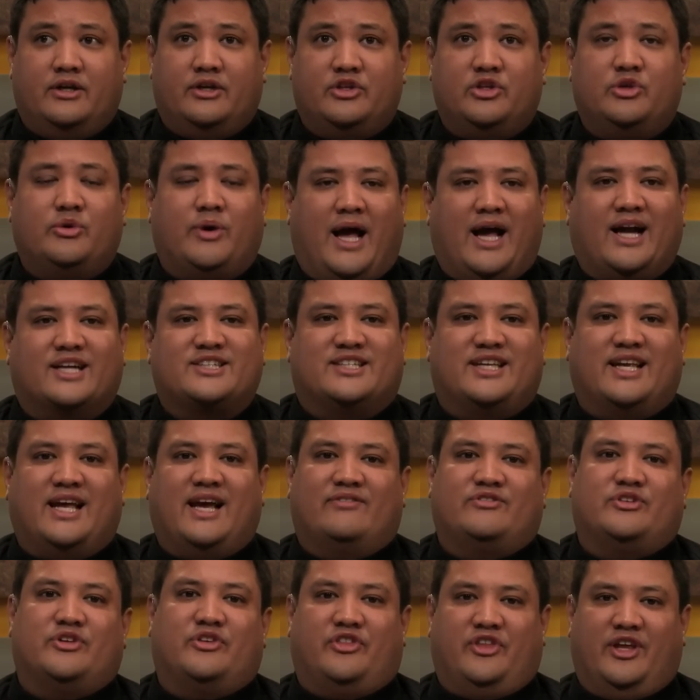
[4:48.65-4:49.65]
you actually
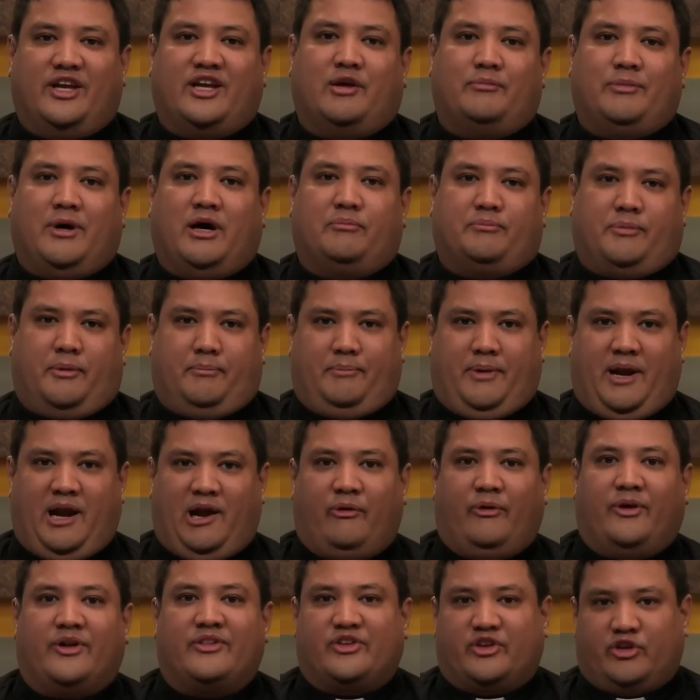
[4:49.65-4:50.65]
have to think about
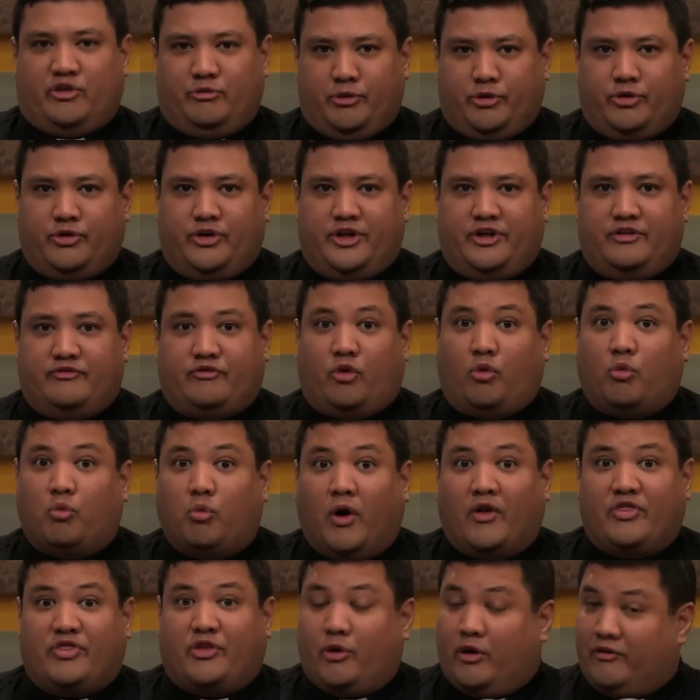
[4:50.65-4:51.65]
preparing the community for
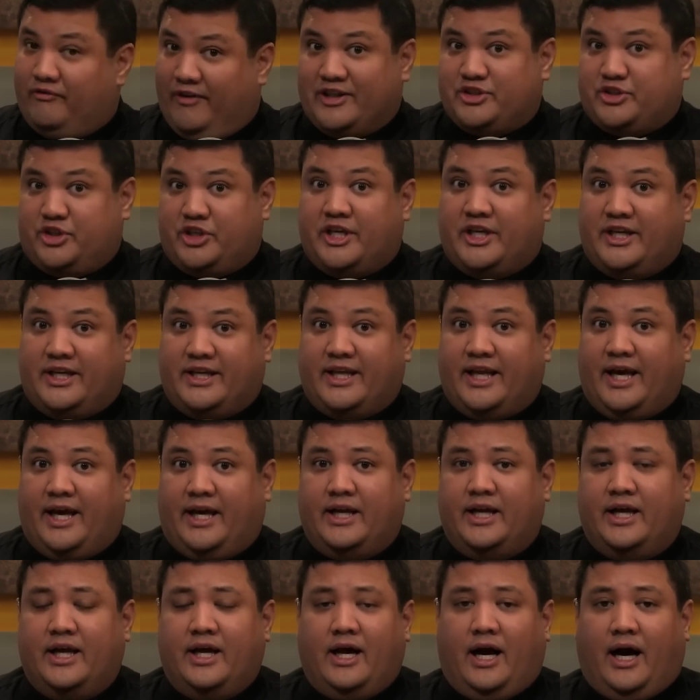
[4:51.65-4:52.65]
what they're eventually going to get.